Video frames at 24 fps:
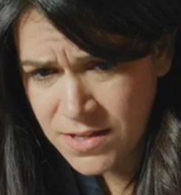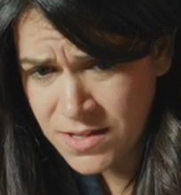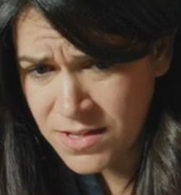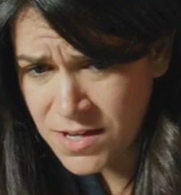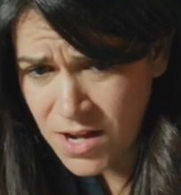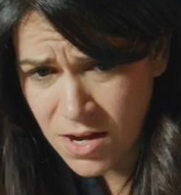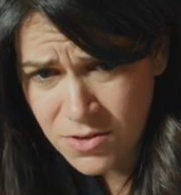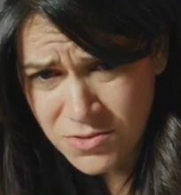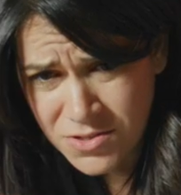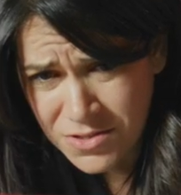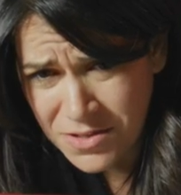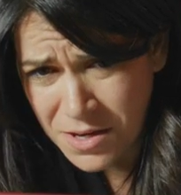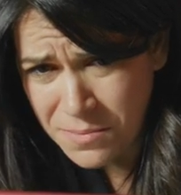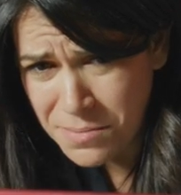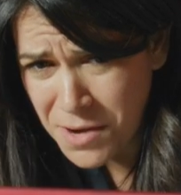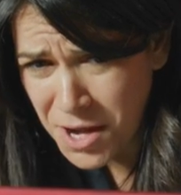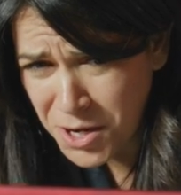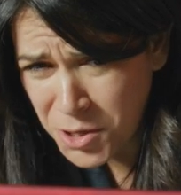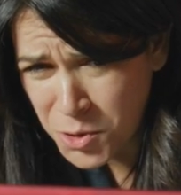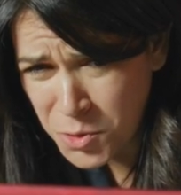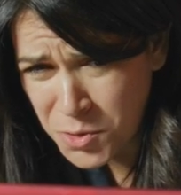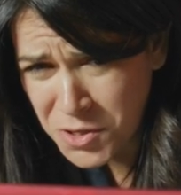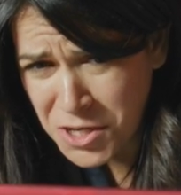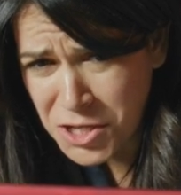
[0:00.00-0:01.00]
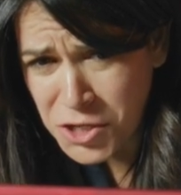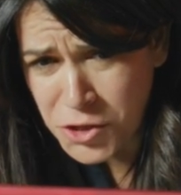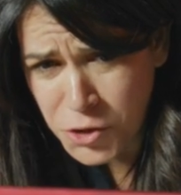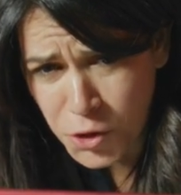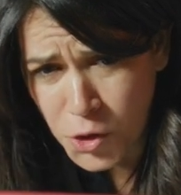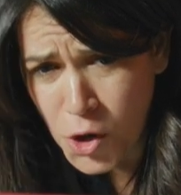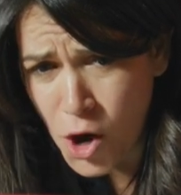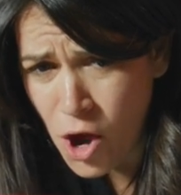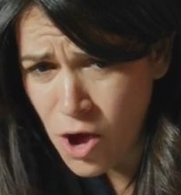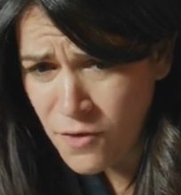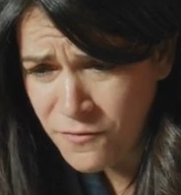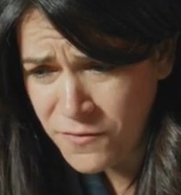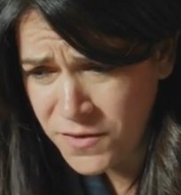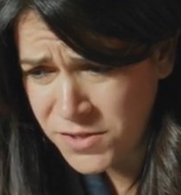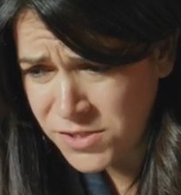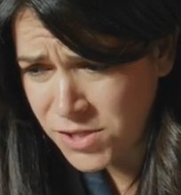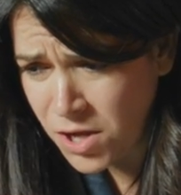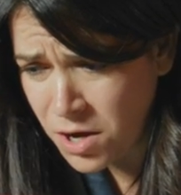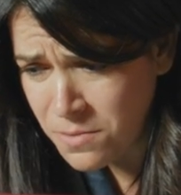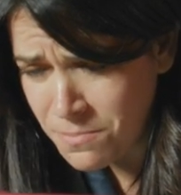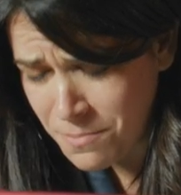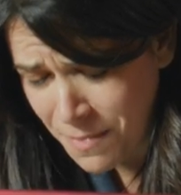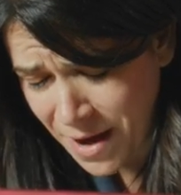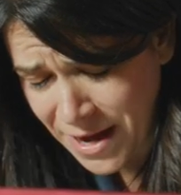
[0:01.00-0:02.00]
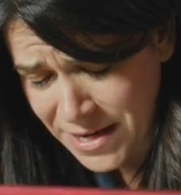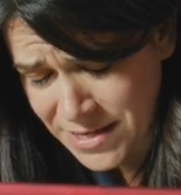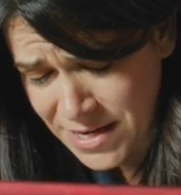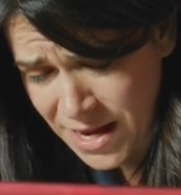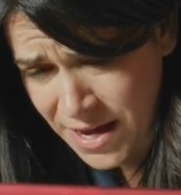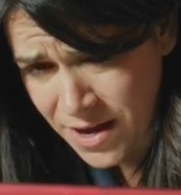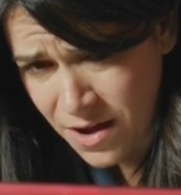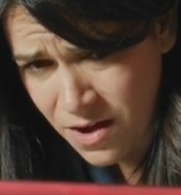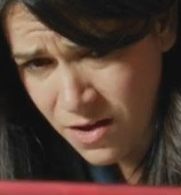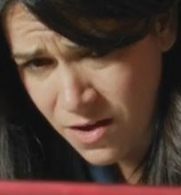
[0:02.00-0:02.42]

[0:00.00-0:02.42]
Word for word: No, dude, I'm not going to your office on my day